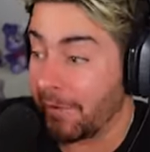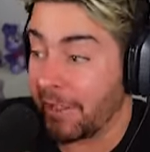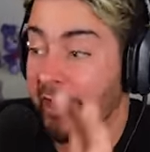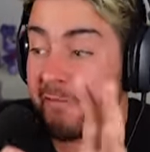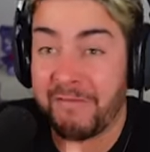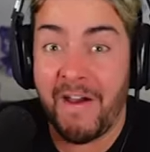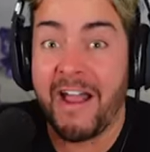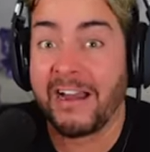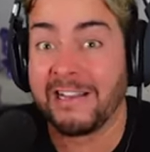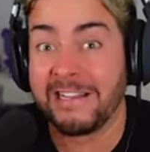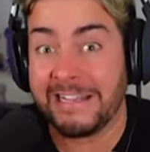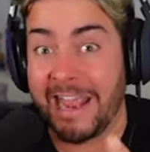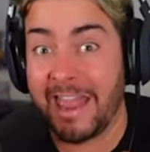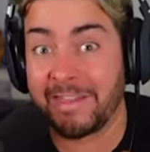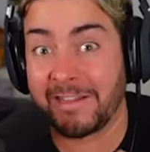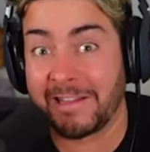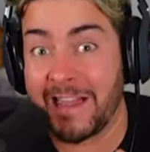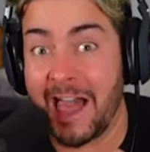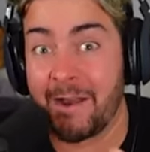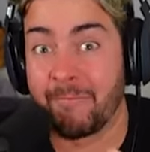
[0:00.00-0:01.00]
we going to finally
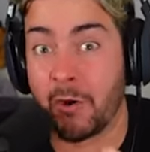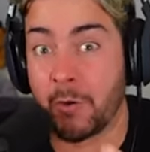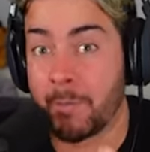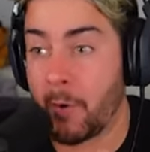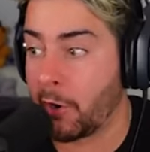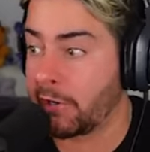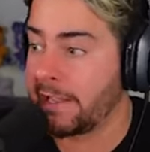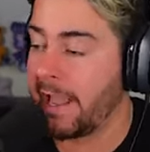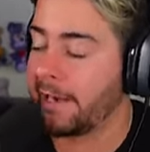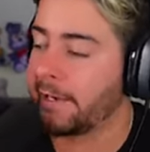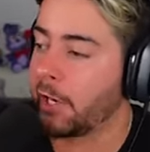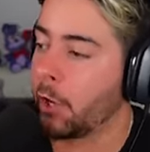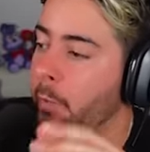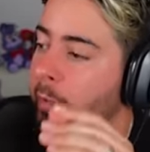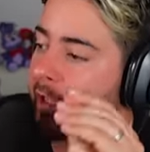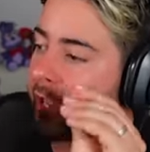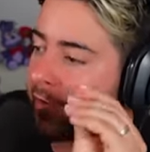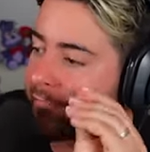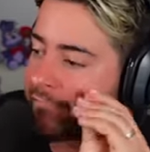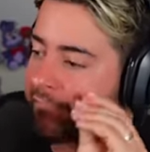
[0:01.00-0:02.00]
get the Glamrock Bonnie ending? Are
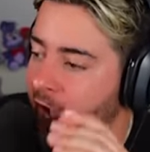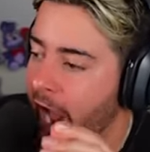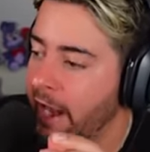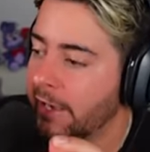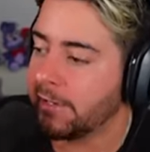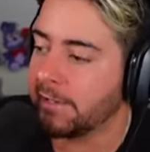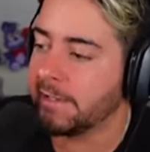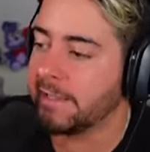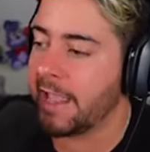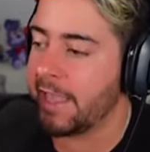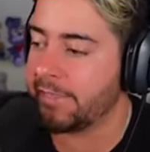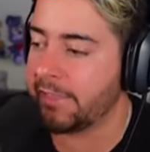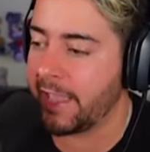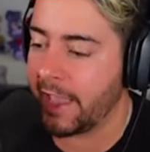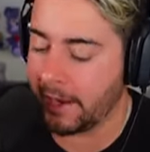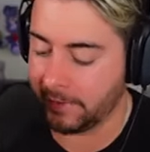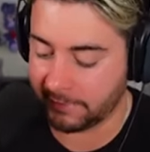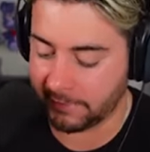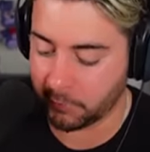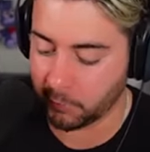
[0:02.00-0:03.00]
we going to finally get the
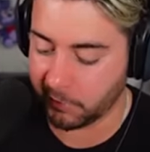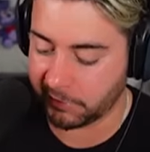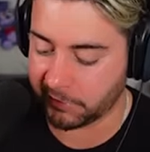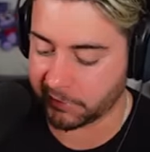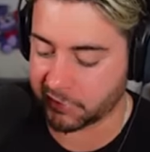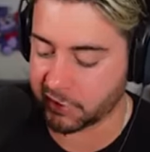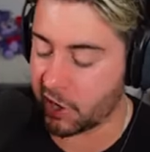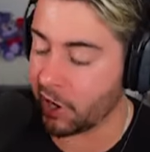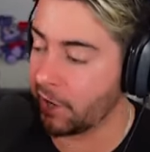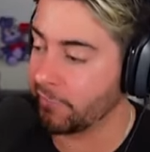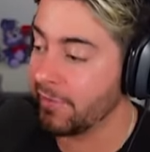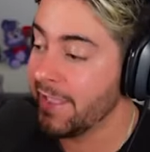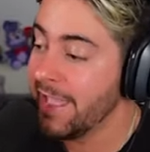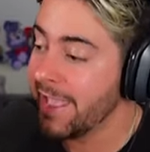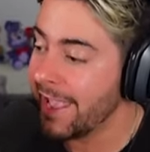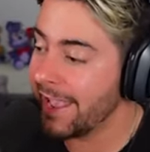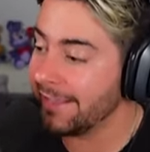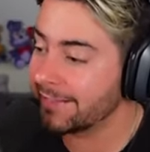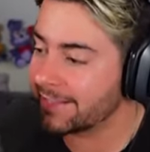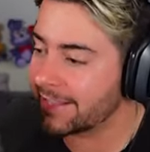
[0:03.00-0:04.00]
ending we deserve?
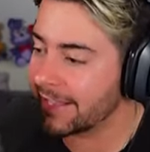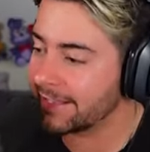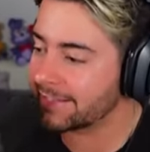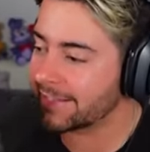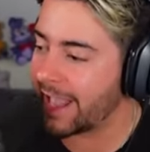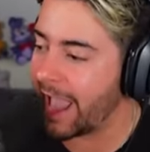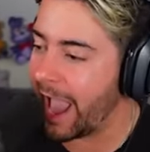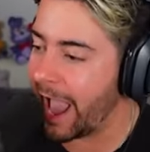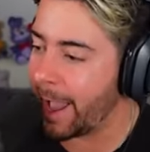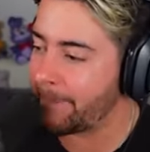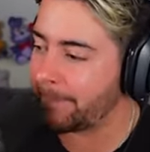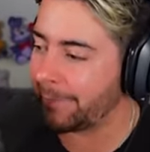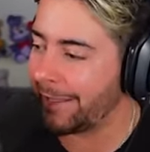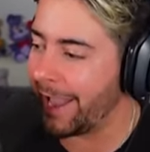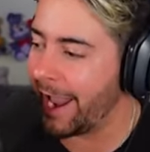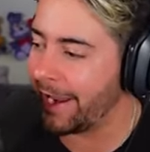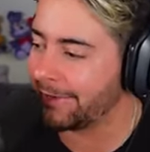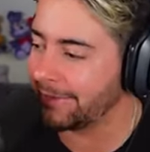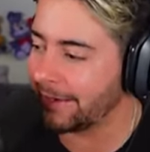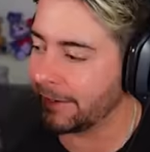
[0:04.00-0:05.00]
Is this the happy
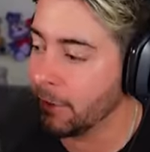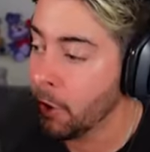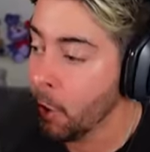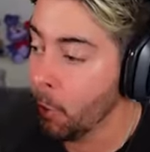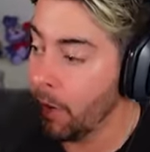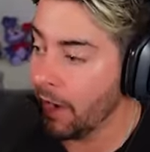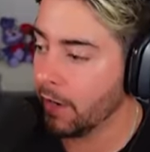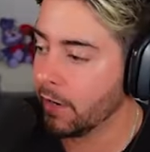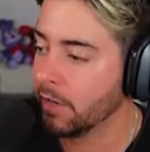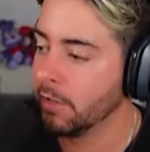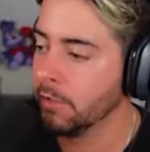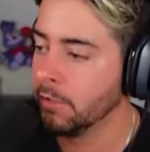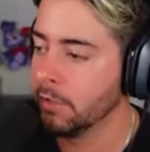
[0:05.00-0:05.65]
ending? We...